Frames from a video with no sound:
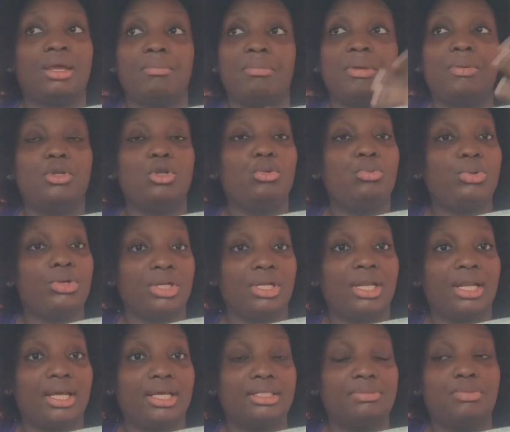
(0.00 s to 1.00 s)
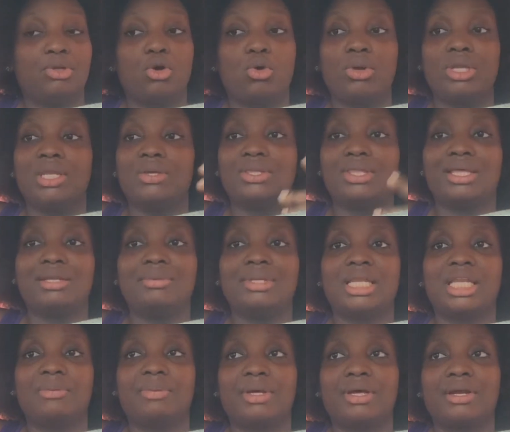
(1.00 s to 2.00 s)
maybe they'll bring the lights, because when they tell him
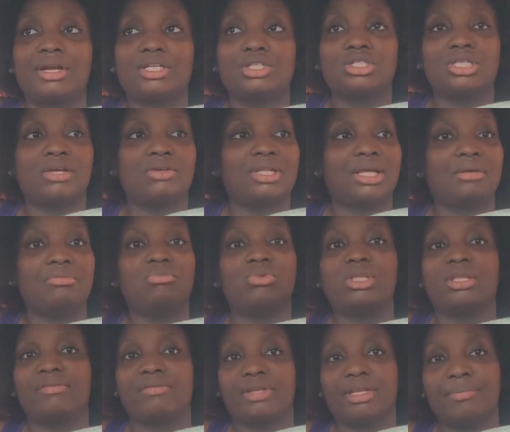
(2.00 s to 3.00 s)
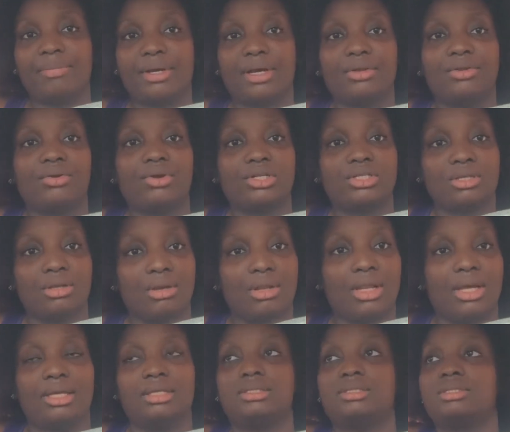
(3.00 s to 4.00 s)
that Nepa rations out, like, whatever, Nepa cannot ration out
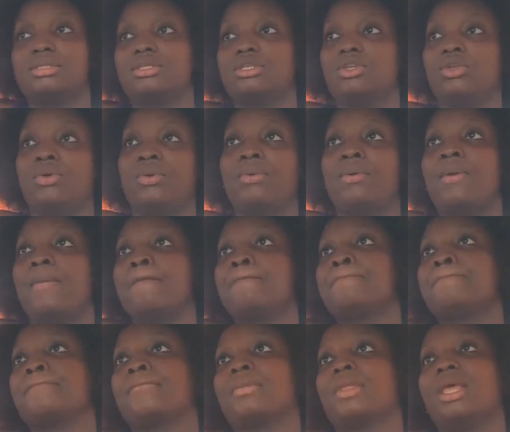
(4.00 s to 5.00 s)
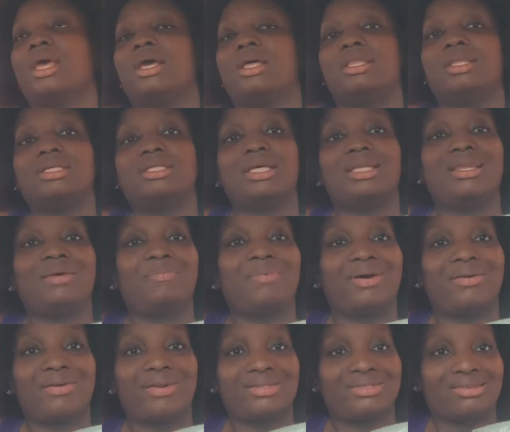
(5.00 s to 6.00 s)
lights, you know? They said
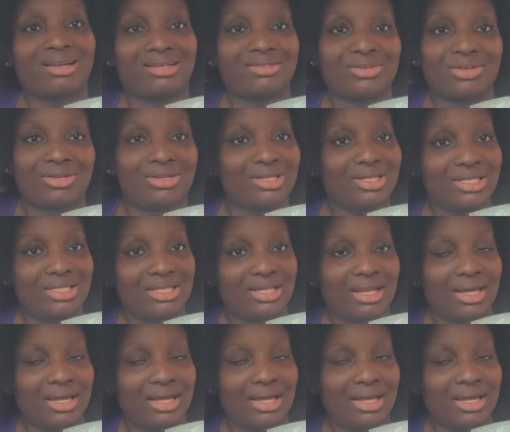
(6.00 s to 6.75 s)
Nepa is rationing this